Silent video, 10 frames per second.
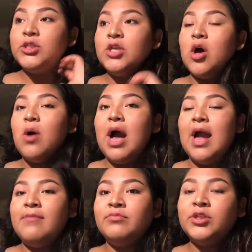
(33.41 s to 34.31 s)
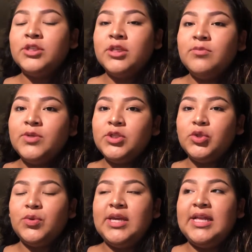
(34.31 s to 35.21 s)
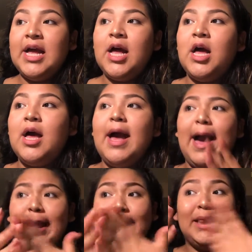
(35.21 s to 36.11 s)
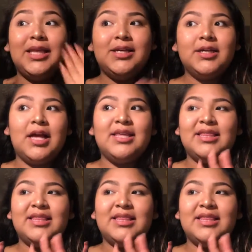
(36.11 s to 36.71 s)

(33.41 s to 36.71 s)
So I'm just gonna be doing a eye look.